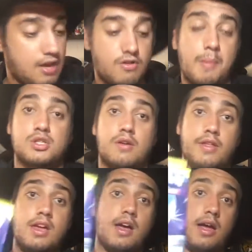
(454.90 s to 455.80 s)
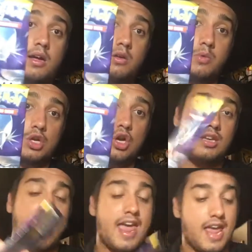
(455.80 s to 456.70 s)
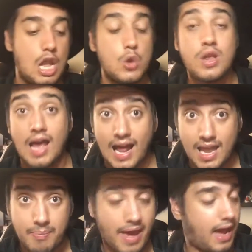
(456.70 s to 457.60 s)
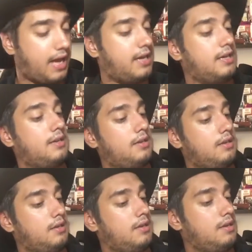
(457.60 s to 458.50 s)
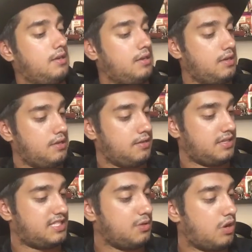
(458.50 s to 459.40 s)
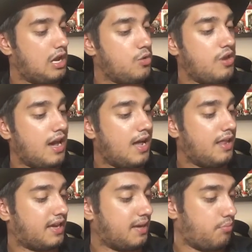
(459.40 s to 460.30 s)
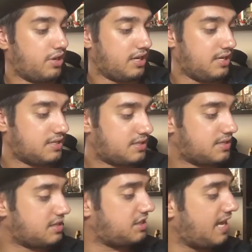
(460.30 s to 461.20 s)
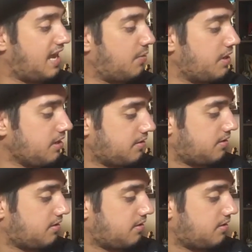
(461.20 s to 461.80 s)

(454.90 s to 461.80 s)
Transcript: Rubbish over there. We got a Lunala pack. Let's see what Lunala can bring us, shall we?